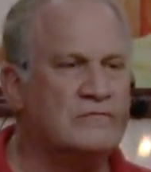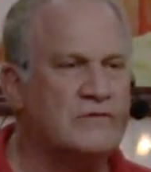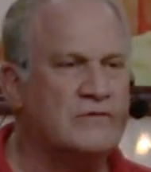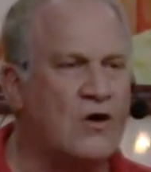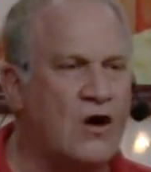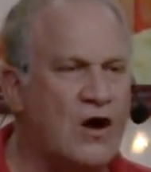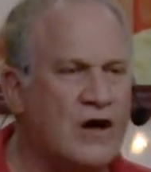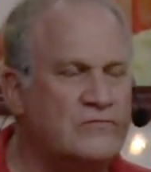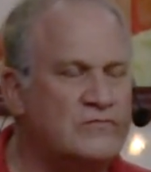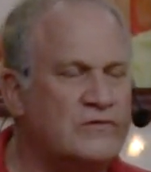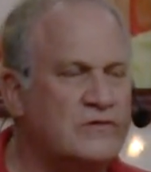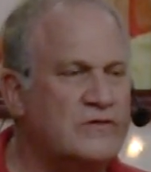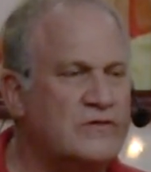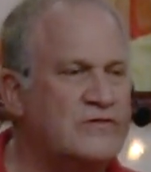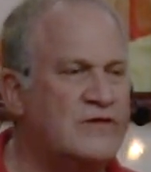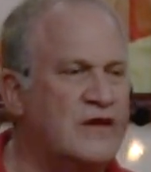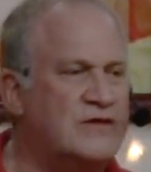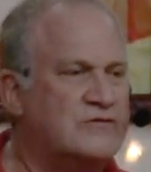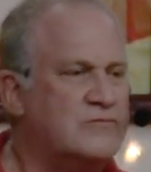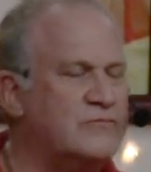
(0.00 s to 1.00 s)
God
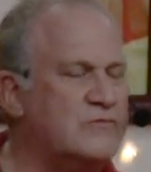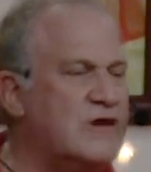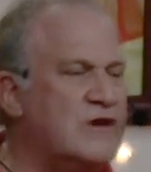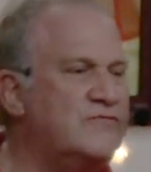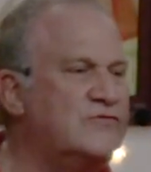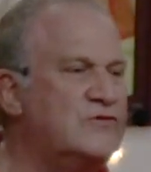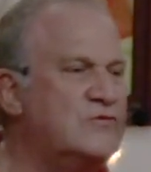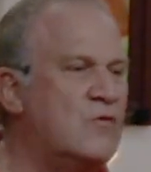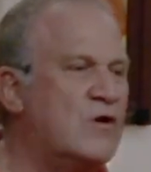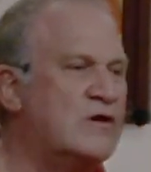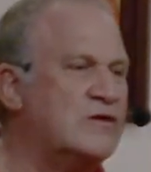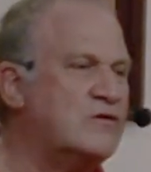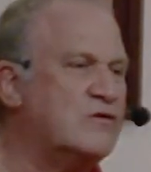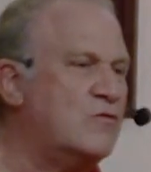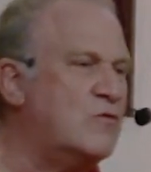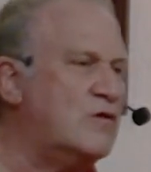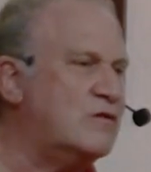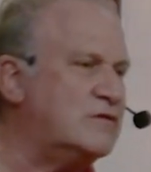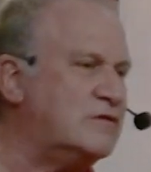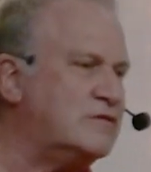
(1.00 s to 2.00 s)
realization, whatever you want to
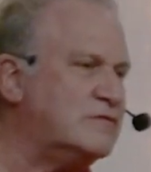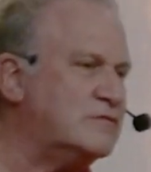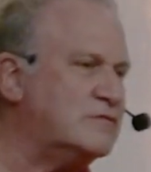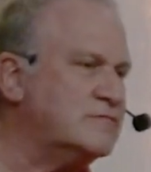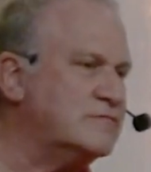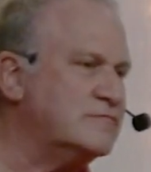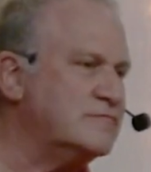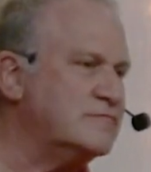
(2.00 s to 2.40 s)
call it.